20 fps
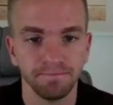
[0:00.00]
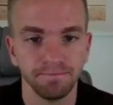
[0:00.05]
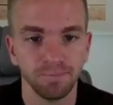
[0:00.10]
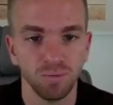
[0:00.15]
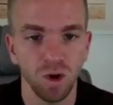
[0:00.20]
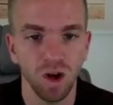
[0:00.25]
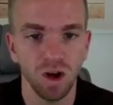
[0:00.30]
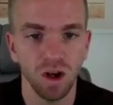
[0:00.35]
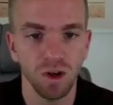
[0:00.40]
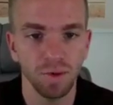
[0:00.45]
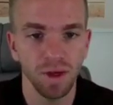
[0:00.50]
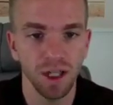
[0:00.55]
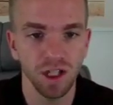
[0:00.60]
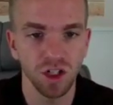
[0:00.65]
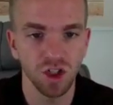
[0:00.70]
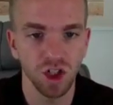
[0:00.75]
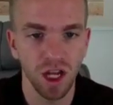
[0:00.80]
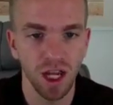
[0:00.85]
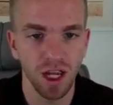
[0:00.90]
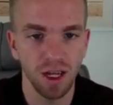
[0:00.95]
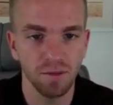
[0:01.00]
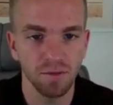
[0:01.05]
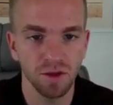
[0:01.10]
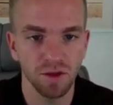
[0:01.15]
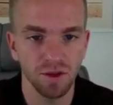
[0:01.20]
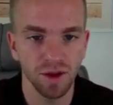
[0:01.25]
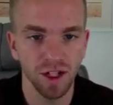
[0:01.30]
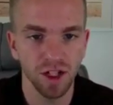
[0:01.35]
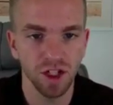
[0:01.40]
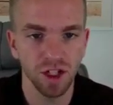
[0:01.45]
Welcome in, James,
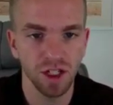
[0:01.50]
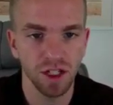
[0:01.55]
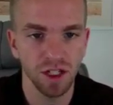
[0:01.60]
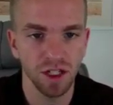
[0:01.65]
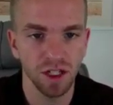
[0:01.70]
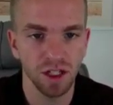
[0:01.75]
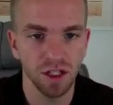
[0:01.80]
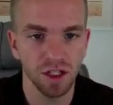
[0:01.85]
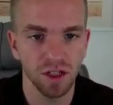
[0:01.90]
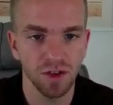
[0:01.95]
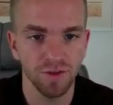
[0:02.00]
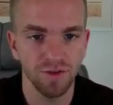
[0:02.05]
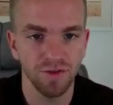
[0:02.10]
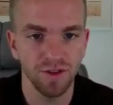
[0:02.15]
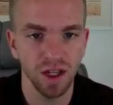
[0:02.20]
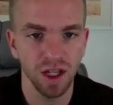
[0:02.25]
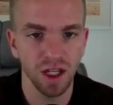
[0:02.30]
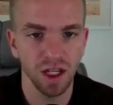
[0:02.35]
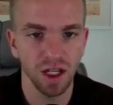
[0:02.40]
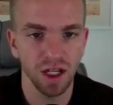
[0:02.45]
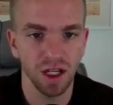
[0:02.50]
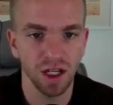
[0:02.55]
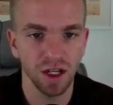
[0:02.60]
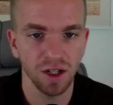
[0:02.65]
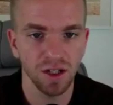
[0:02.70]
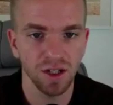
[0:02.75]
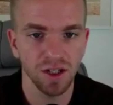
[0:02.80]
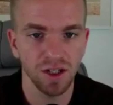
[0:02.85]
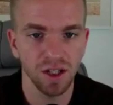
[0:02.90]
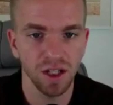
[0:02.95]
Richie, Sophia.
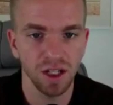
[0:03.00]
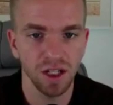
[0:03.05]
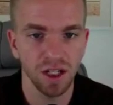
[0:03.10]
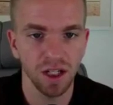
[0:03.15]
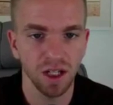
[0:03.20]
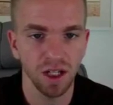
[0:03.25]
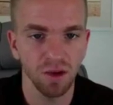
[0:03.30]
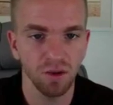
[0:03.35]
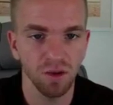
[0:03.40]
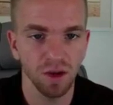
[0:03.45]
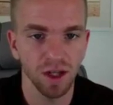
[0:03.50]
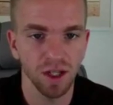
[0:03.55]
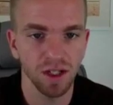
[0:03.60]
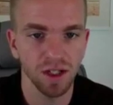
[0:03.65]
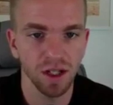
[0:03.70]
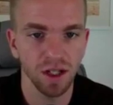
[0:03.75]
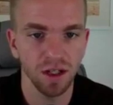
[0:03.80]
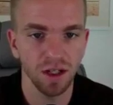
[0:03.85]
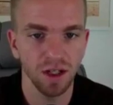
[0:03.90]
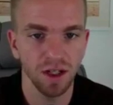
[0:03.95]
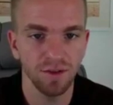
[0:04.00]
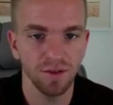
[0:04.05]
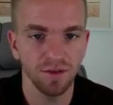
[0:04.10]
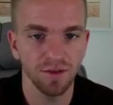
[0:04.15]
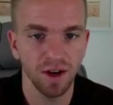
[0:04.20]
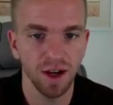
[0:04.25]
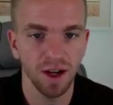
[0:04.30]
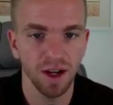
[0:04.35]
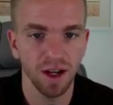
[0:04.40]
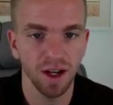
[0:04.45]
Good to see you. Working till 11
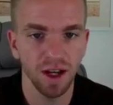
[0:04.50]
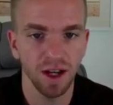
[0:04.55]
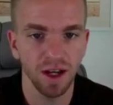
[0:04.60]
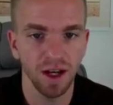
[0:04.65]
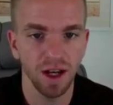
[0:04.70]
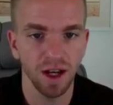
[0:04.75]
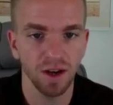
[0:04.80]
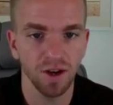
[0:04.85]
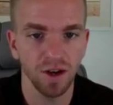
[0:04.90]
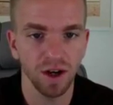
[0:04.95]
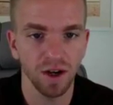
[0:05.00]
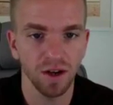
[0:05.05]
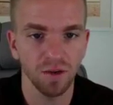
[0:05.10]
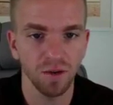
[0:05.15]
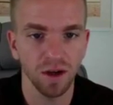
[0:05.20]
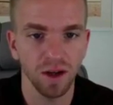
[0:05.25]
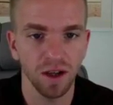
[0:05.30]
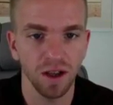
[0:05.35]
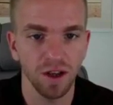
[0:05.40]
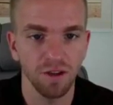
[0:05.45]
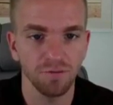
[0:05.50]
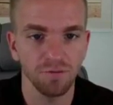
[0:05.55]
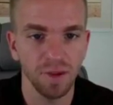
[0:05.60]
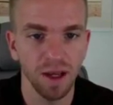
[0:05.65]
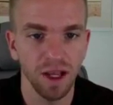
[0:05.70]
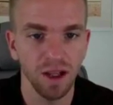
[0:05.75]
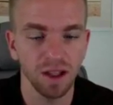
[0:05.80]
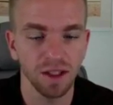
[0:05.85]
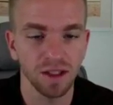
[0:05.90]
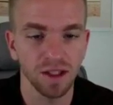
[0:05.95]
Friday night. Not great work-life
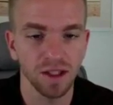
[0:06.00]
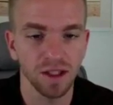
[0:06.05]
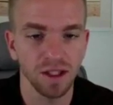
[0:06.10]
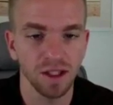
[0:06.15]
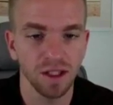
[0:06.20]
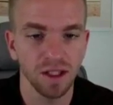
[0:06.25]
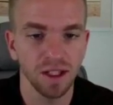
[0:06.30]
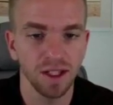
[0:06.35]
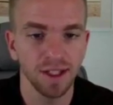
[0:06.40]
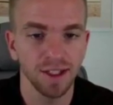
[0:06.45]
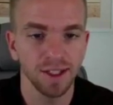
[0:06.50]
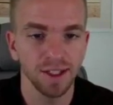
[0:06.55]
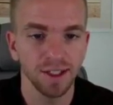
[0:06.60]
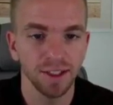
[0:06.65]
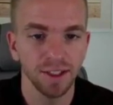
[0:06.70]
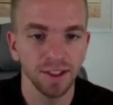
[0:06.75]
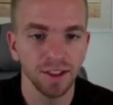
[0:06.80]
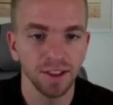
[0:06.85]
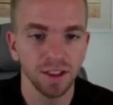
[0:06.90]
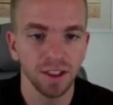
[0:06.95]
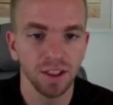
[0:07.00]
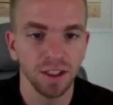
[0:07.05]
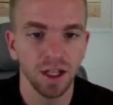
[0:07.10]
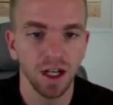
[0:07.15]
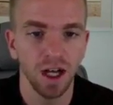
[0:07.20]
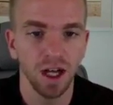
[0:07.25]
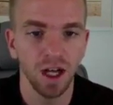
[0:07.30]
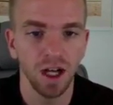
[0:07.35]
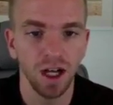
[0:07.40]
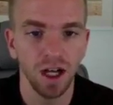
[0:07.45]
balance.
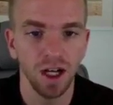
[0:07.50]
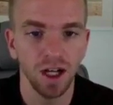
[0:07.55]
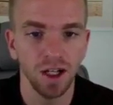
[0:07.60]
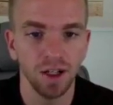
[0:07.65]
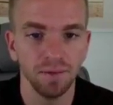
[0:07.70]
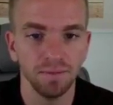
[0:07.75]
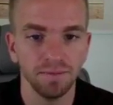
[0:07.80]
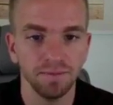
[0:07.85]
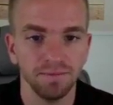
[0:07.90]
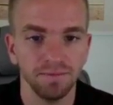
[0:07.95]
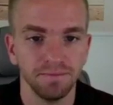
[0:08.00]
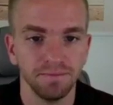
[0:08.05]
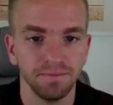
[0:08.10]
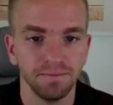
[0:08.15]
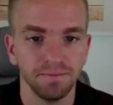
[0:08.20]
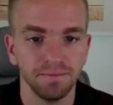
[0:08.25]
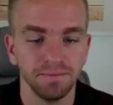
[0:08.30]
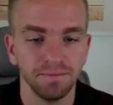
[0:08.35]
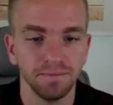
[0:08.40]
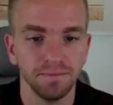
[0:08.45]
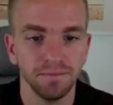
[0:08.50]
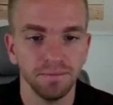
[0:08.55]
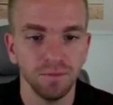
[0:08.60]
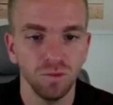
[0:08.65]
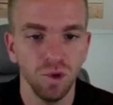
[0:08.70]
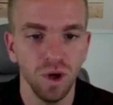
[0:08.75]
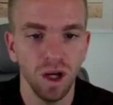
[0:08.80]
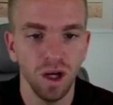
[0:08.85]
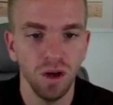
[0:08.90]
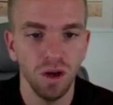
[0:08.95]

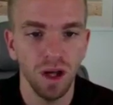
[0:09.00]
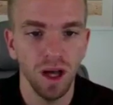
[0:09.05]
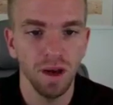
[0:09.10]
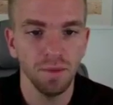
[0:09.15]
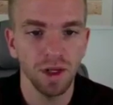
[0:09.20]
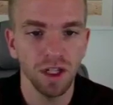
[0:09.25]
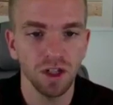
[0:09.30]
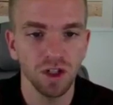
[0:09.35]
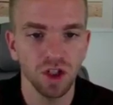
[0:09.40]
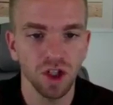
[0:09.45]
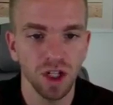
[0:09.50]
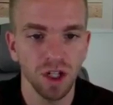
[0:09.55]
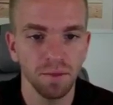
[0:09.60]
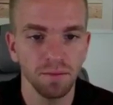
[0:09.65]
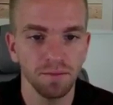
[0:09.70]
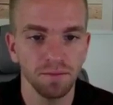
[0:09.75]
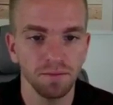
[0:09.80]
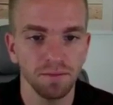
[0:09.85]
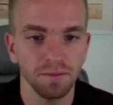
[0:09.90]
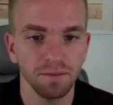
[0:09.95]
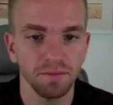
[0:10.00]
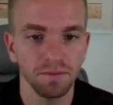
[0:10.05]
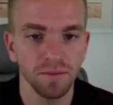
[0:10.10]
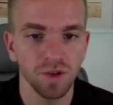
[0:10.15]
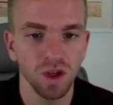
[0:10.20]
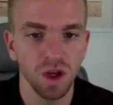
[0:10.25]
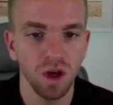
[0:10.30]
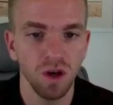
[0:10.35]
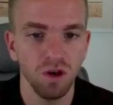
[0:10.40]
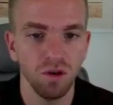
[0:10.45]
Well, I mean, Chip,
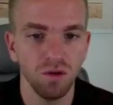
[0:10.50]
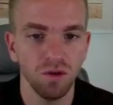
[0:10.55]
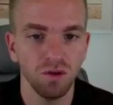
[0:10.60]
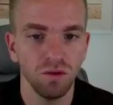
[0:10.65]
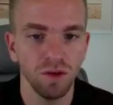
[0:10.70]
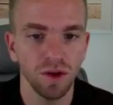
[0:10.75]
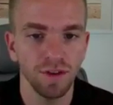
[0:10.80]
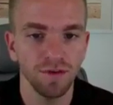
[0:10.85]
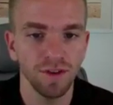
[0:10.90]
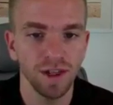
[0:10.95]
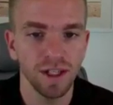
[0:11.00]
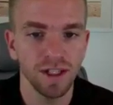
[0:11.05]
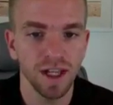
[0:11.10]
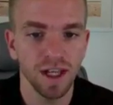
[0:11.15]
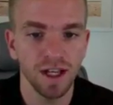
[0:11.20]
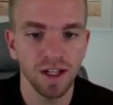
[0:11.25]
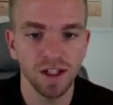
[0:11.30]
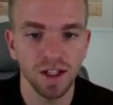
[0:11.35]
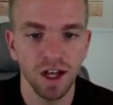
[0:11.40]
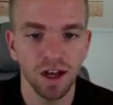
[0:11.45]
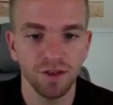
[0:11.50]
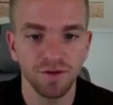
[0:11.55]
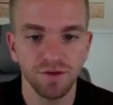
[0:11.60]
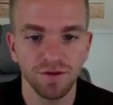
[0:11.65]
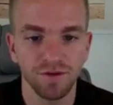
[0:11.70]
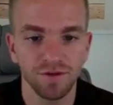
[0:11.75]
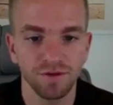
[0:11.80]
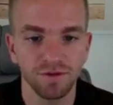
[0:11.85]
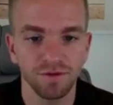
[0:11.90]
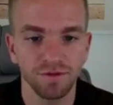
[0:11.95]
so what if he takes
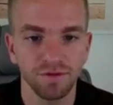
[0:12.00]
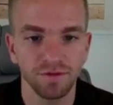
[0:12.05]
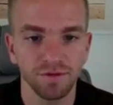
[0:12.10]
off